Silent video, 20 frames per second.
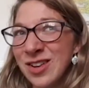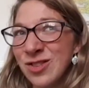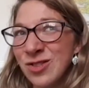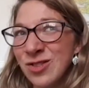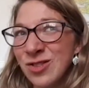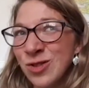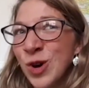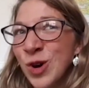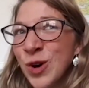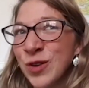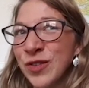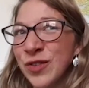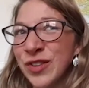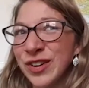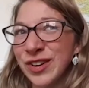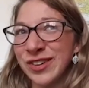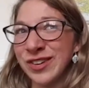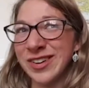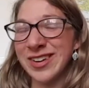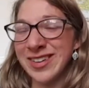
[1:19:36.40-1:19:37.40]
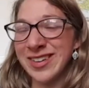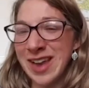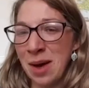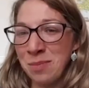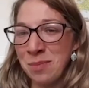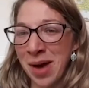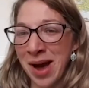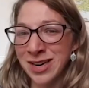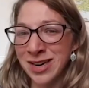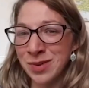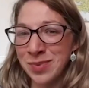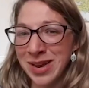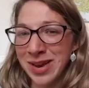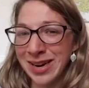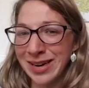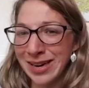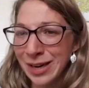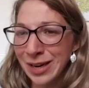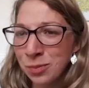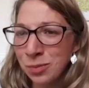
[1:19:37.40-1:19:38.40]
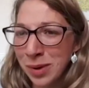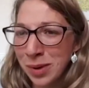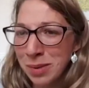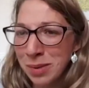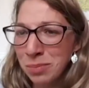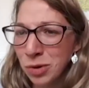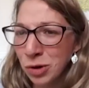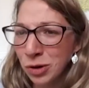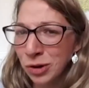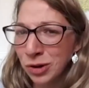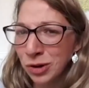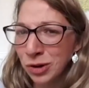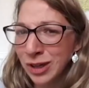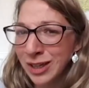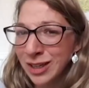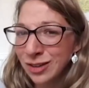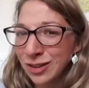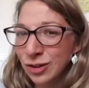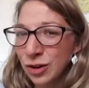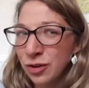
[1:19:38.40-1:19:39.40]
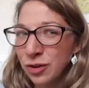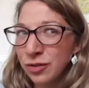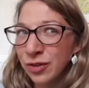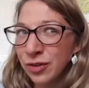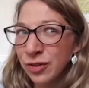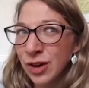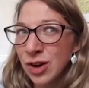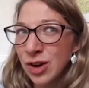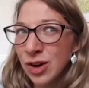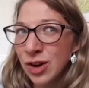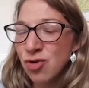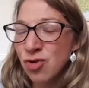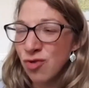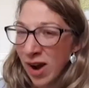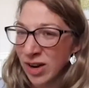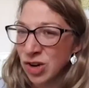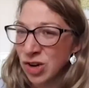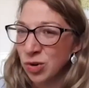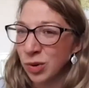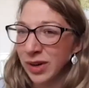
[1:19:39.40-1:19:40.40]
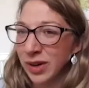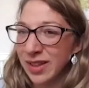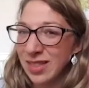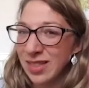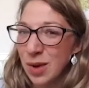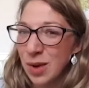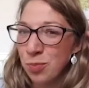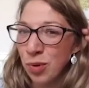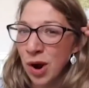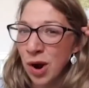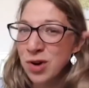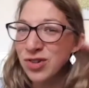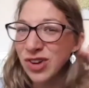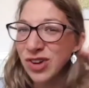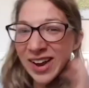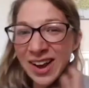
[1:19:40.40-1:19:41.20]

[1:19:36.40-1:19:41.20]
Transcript: sort of just a step back to be a little bit more sort of gradual in the approach.